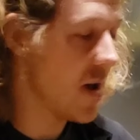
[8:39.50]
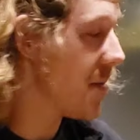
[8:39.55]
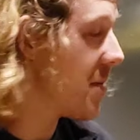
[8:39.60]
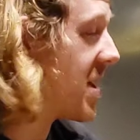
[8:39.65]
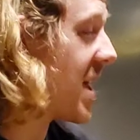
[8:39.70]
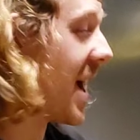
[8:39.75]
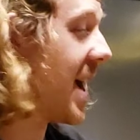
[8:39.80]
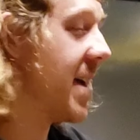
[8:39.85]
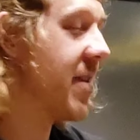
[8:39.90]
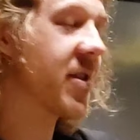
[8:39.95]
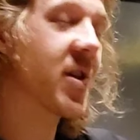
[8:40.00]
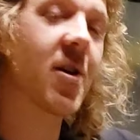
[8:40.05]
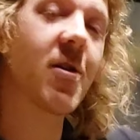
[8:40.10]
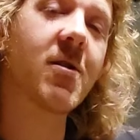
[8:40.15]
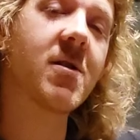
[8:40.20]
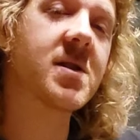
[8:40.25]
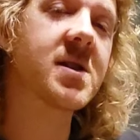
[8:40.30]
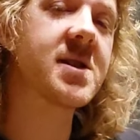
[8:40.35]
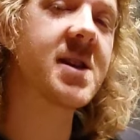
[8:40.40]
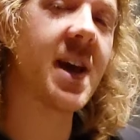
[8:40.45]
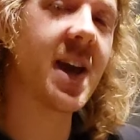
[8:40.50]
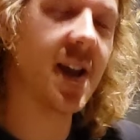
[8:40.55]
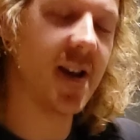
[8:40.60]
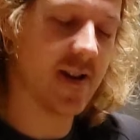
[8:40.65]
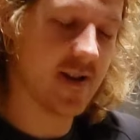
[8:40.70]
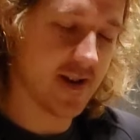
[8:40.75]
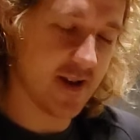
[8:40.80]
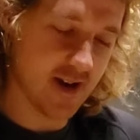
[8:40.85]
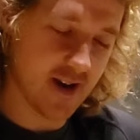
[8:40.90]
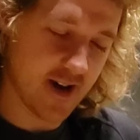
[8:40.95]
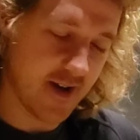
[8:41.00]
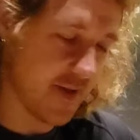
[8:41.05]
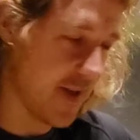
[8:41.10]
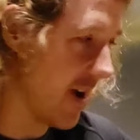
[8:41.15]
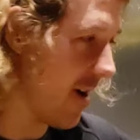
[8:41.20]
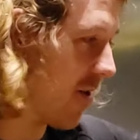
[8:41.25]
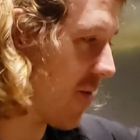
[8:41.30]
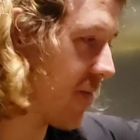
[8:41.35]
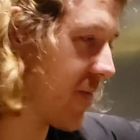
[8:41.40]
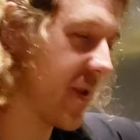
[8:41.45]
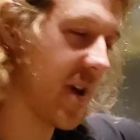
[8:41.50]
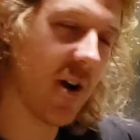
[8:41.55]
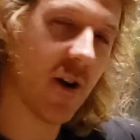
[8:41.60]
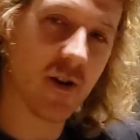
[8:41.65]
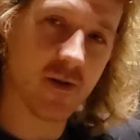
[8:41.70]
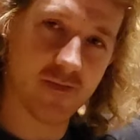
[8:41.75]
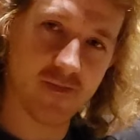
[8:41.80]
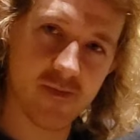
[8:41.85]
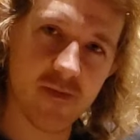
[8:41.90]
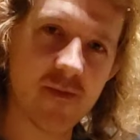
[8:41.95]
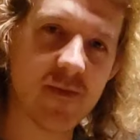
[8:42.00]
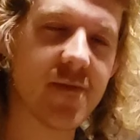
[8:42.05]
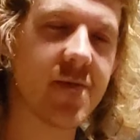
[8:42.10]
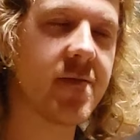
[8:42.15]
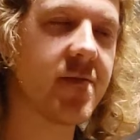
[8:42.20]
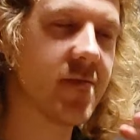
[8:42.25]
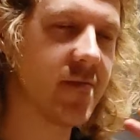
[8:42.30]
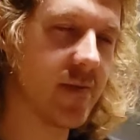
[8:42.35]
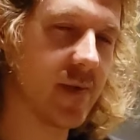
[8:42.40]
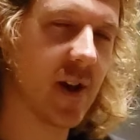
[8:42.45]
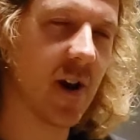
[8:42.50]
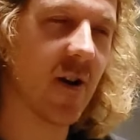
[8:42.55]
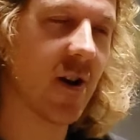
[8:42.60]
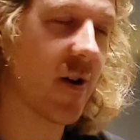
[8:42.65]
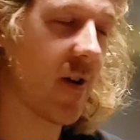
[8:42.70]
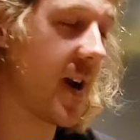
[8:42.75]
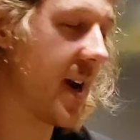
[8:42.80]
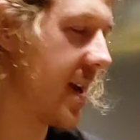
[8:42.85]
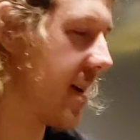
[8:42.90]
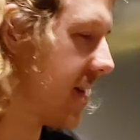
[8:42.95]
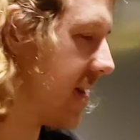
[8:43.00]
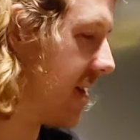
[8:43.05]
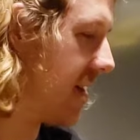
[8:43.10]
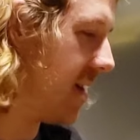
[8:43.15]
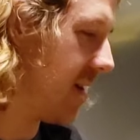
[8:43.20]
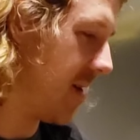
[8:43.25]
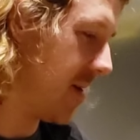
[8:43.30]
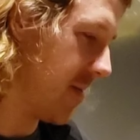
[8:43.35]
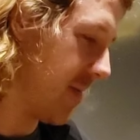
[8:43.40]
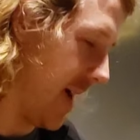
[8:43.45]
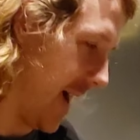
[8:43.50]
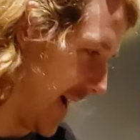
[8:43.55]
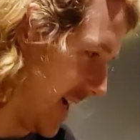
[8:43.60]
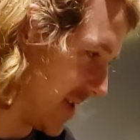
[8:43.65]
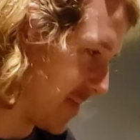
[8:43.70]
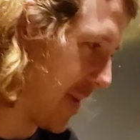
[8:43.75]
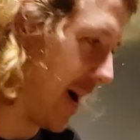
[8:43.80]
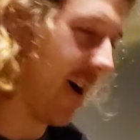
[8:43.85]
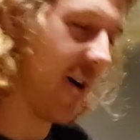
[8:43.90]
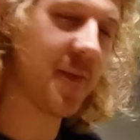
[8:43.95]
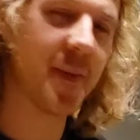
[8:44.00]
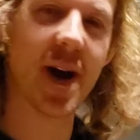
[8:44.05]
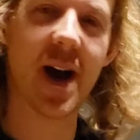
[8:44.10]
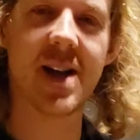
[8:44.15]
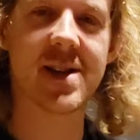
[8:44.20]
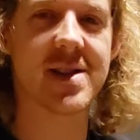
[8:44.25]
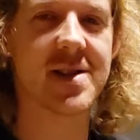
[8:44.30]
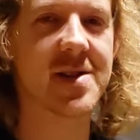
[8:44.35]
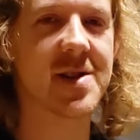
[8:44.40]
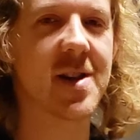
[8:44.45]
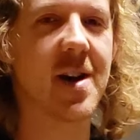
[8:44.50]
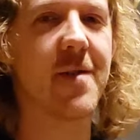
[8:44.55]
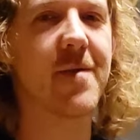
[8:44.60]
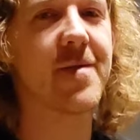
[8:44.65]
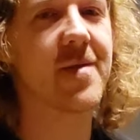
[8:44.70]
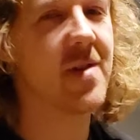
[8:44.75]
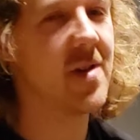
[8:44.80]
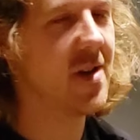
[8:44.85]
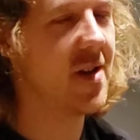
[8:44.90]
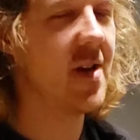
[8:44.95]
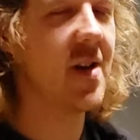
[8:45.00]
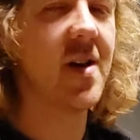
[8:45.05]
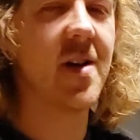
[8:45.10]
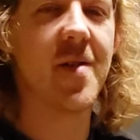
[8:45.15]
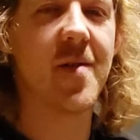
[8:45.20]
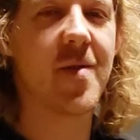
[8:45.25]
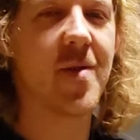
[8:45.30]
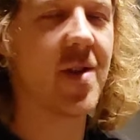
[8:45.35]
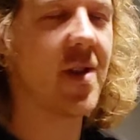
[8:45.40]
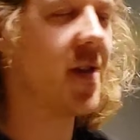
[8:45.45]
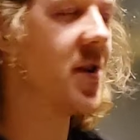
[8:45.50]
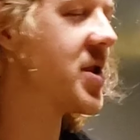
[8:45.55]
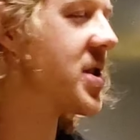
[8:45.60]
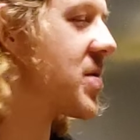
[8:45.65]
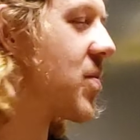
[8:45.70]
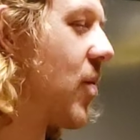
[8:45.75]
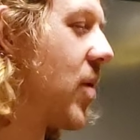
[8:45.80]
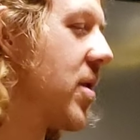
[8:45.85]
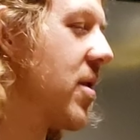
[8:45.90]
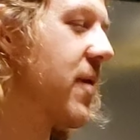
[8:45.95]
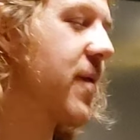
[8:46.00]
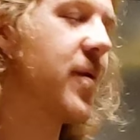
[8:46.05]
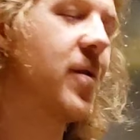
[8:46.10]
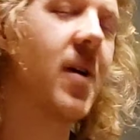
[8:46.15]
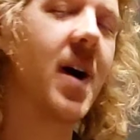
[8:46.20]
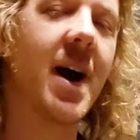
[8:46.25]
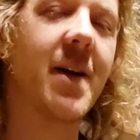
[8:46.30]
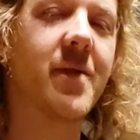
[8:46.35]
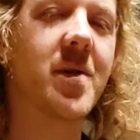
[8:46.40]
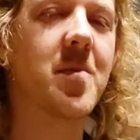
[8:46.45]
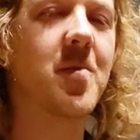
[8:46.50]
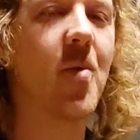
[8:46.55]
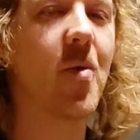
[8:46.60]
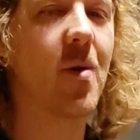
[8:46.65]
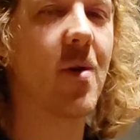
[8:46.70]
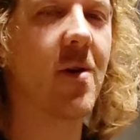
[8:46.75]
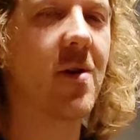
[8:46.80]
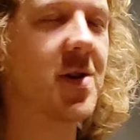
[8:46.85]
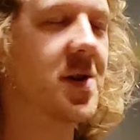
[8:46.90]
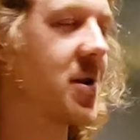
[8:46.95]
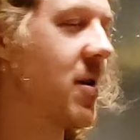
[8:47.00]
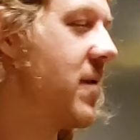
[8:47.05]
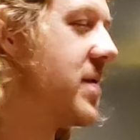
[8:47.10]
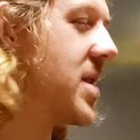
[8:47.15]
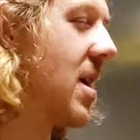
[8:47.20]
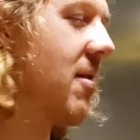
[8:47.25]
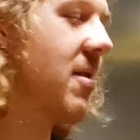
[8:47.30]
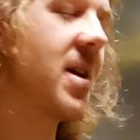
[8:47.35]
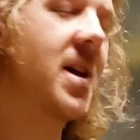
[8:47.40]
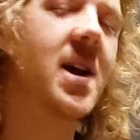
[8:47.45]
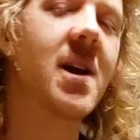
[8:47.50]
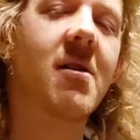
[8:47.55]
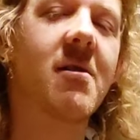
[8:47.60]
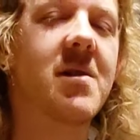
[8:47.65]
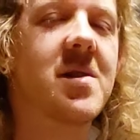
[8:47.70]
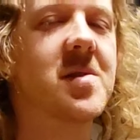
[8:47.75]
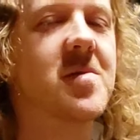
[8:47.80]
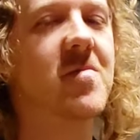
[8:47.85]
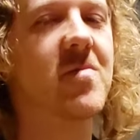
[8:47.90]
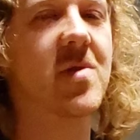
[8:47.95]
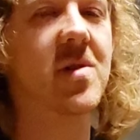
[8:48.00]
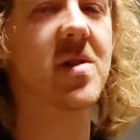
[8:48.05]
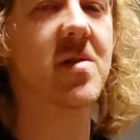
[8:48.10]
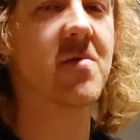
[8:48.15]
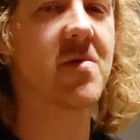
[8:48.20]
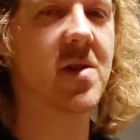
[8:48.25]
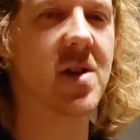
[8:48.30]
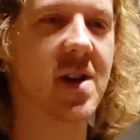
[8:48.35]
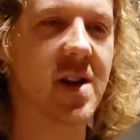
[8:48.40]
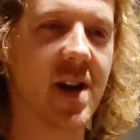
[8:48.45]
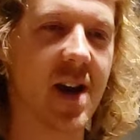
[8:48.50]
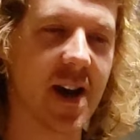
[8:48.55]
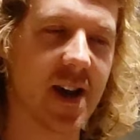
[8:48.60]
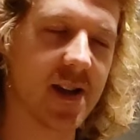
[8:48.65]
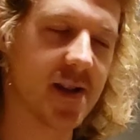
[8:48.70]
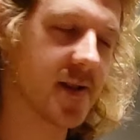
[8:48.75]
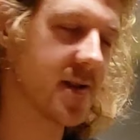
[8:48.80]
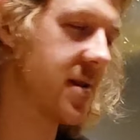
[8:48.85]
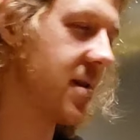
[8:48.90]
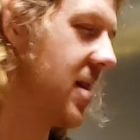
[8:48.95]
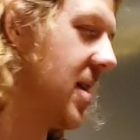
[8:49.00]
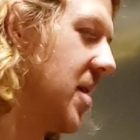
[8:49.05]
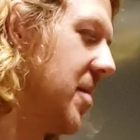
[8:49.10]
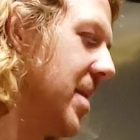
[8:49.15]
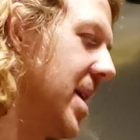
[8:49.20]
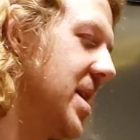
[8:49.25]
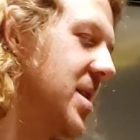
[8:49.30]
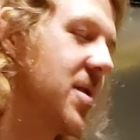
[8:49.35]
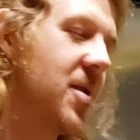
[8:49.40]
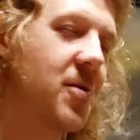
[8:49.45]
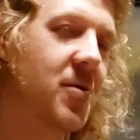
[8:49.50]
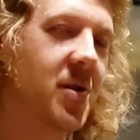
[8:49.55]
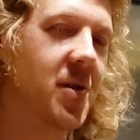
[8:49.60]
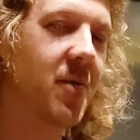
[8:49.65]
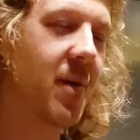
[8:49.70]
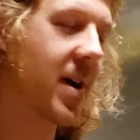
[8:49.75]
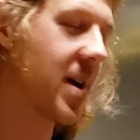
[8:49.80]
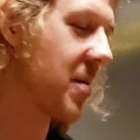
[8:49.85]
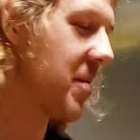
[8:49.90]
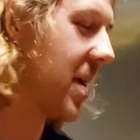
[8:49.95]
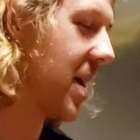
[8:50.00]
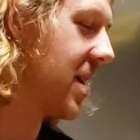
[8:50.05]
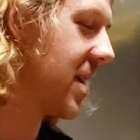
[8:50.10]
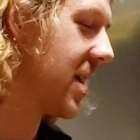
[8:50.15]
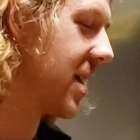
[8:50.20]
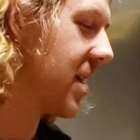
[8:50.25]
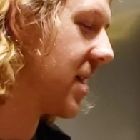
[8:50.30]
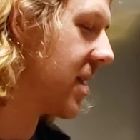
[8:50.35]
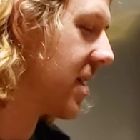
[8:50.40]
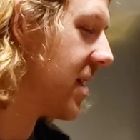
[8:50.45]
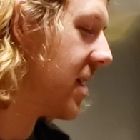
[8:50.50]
Yeah, in the current state, they're great. As power pads and stuff, just wonderful. Having more surface area here is really, really nice. I totally recommend it.